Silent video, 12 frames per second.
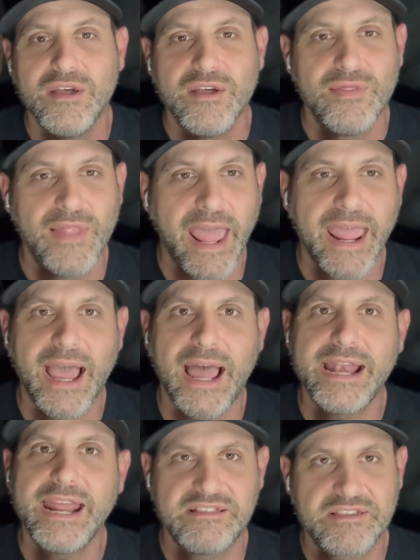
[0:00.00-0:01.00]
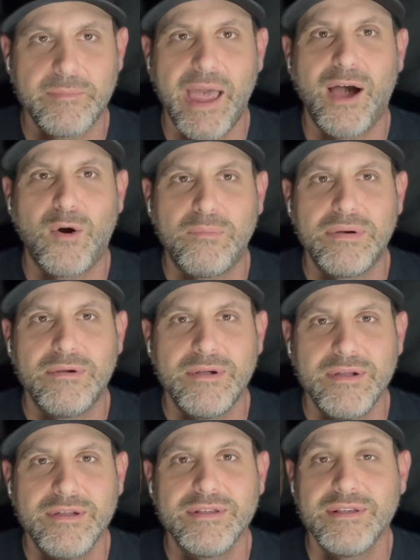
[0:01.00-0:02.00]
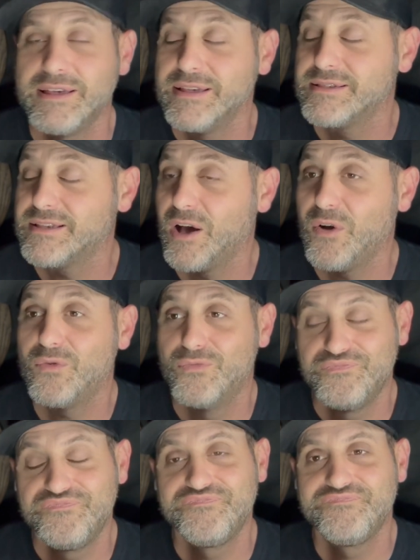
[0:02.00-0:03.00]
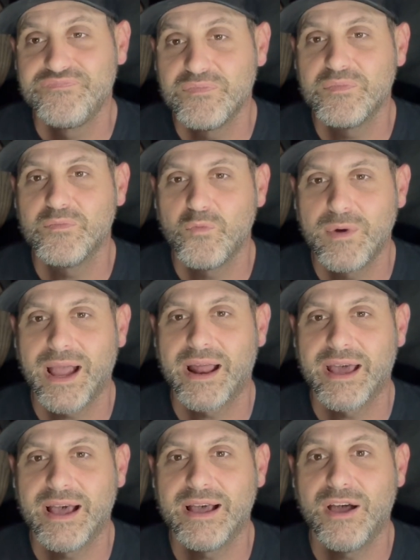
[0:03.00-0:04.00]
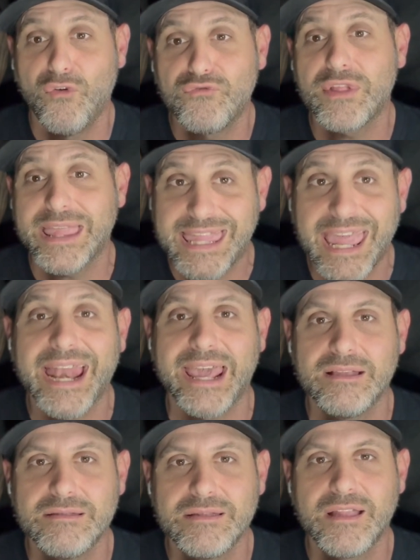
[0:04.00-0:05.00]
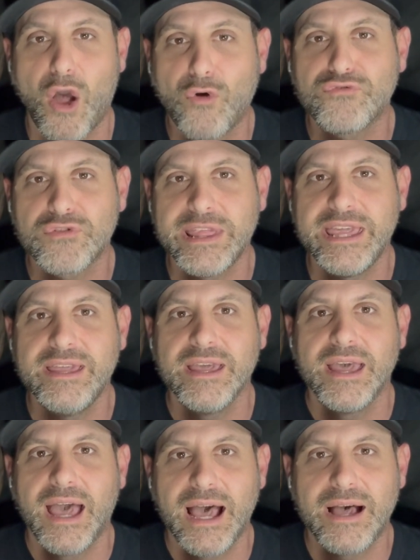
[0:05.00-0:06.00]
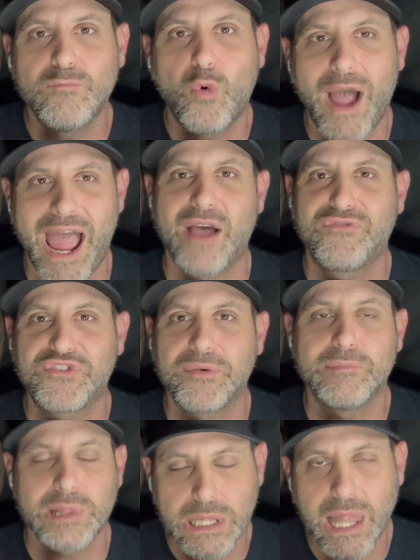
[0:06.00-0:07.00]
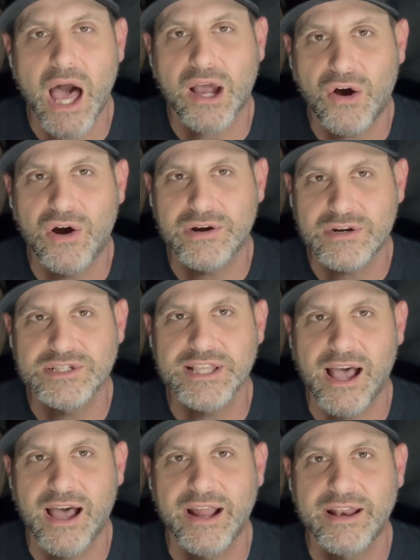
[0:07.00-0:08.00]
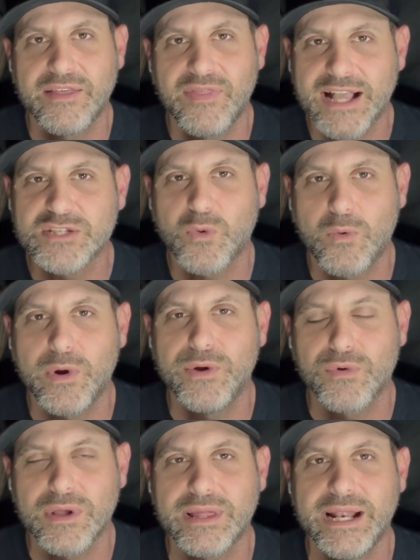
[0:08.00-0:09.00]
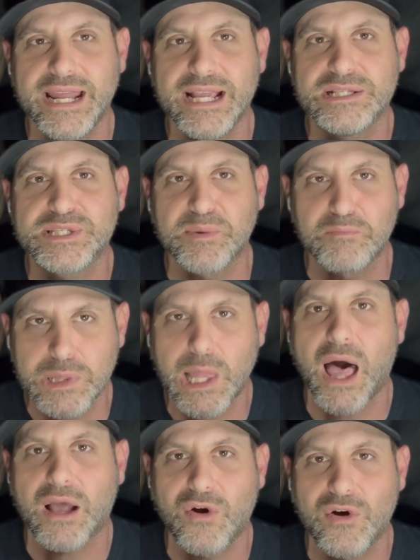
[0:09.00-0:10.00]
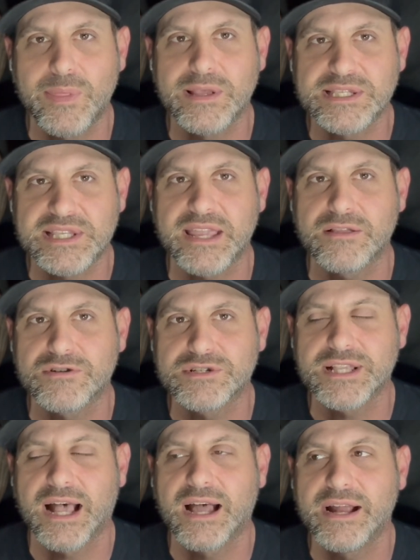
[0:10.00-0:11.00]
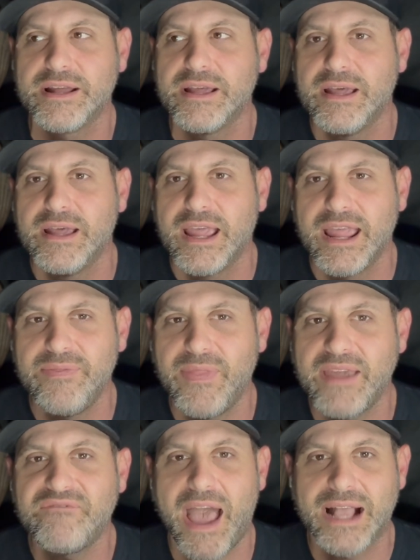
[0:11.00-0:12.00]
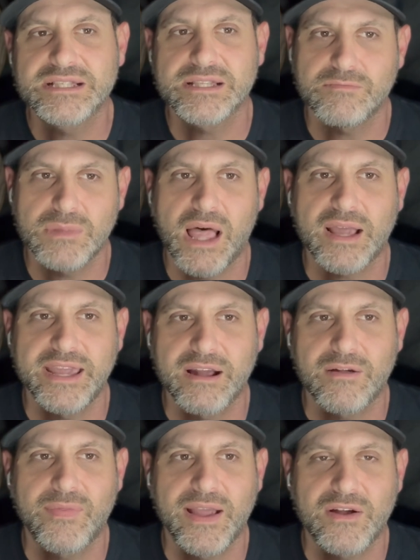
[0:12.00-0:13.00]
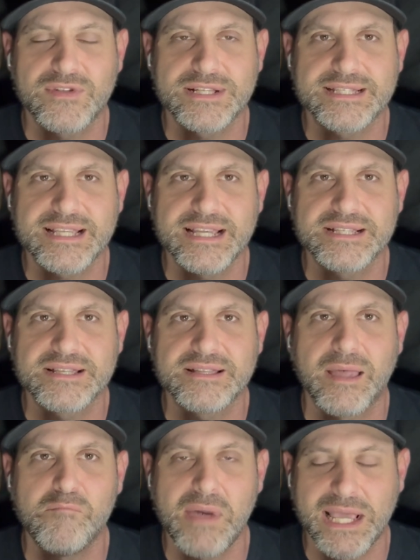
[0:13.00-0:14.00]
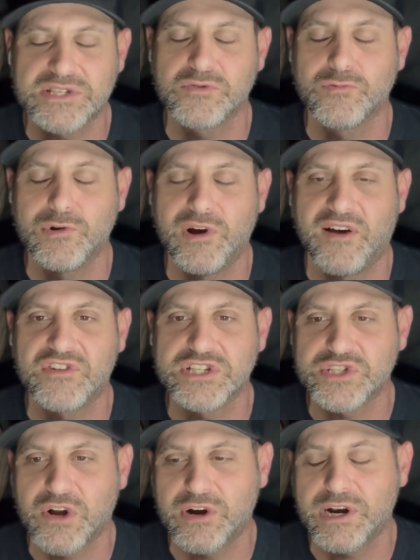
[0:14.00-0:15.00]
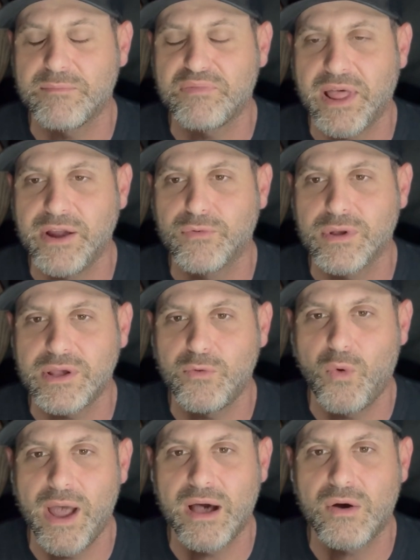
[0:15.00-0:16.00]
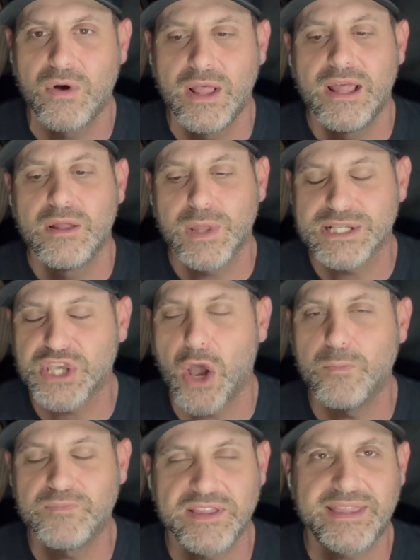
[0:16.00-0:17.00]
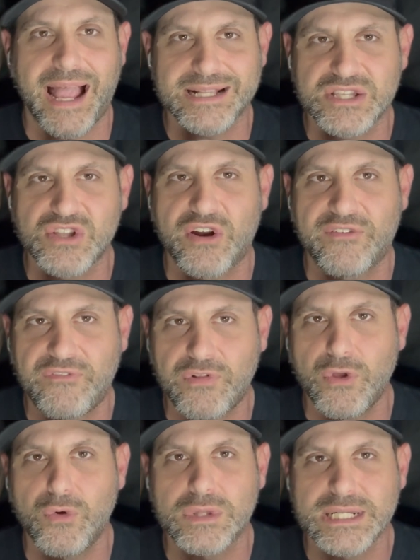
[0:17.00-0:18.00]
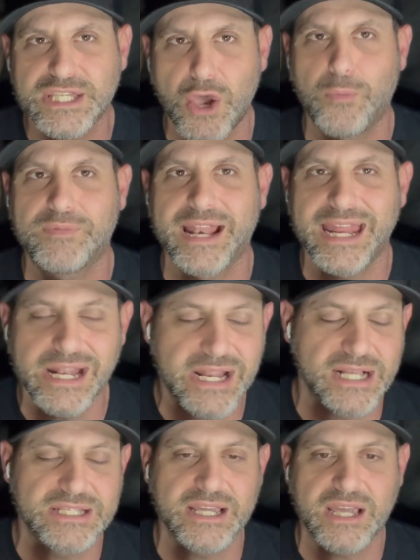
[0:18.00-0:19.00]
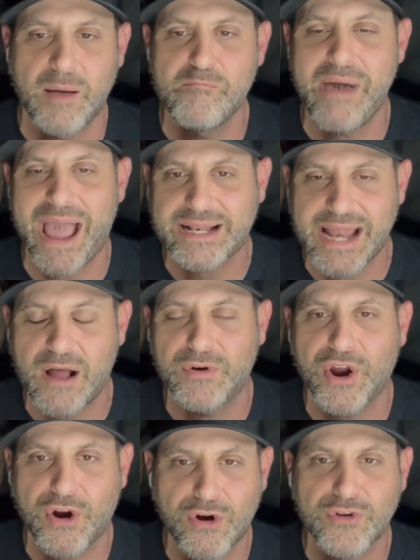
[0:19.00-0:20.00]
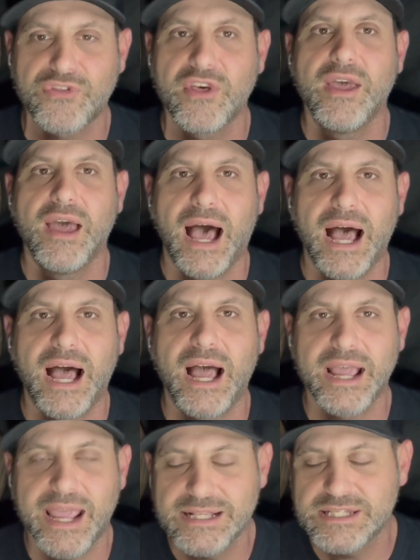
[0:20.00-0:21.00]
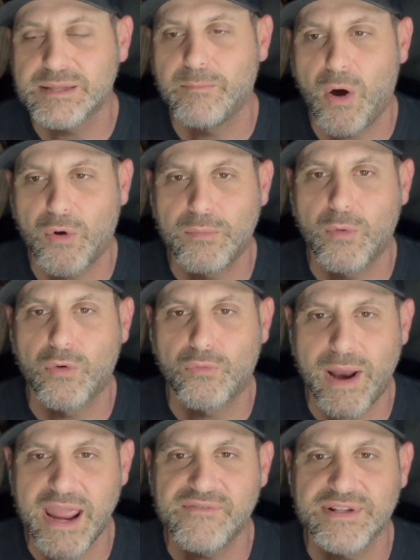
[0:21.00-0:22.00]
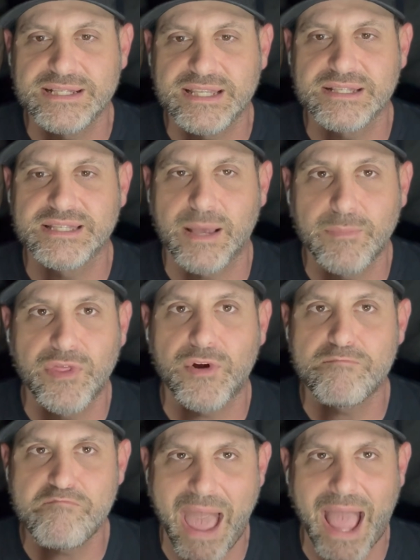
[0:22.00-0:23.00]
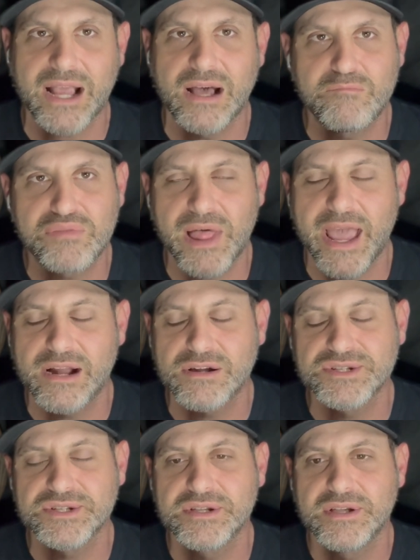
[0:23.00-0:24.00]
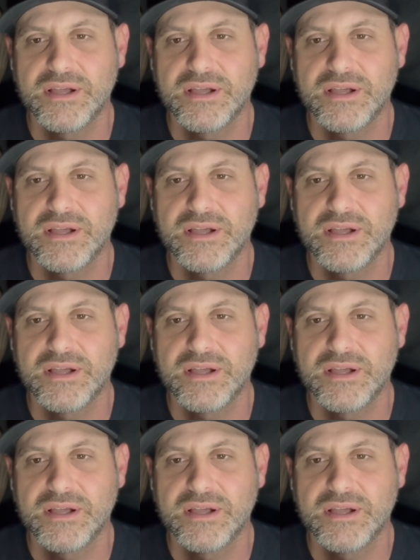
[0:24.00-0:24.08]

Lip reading: They need some help. So we got to hopefully get it. Hopefully we'll have some luck on our side. That's what we really need, some luck on the Steelers side. And they've had some luck here and there this season, and Mason Rudolph has started to play really well. Let's hope that that's not a fluke. Let's hope that he doesn't come back down to earth against the Baltimore Ravens and some of their backup players.